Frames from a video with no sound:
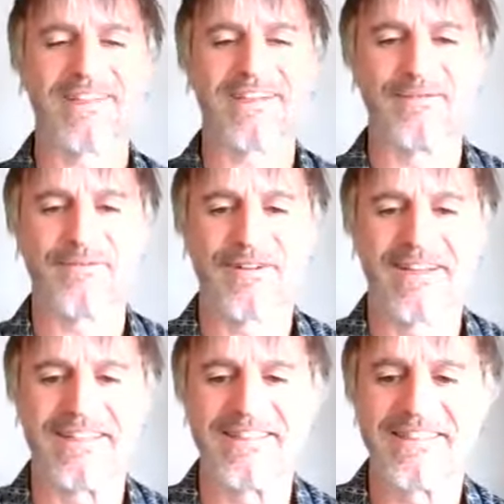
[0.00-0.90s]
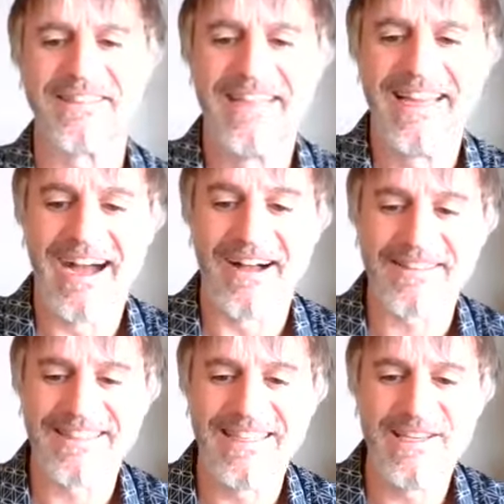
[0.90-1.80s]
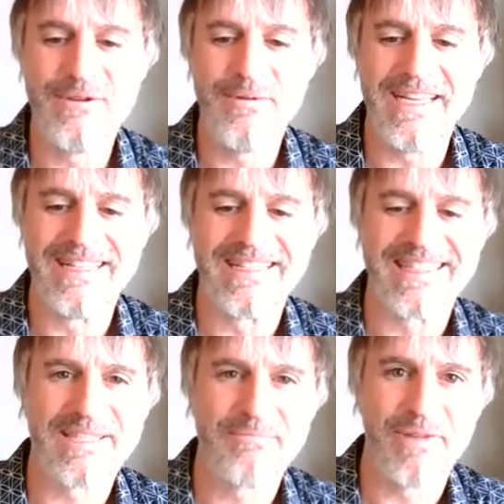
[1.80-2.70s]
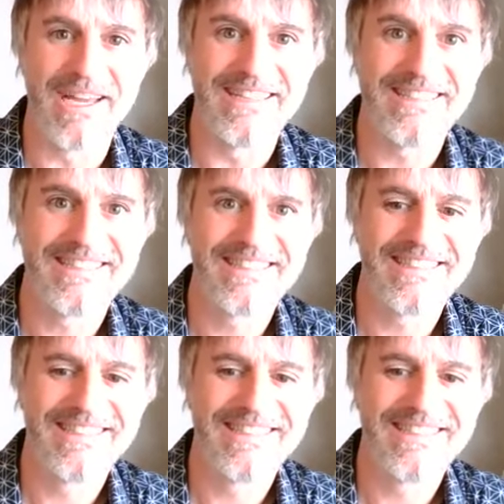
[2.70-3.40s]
sun, friends. I'll see you in space.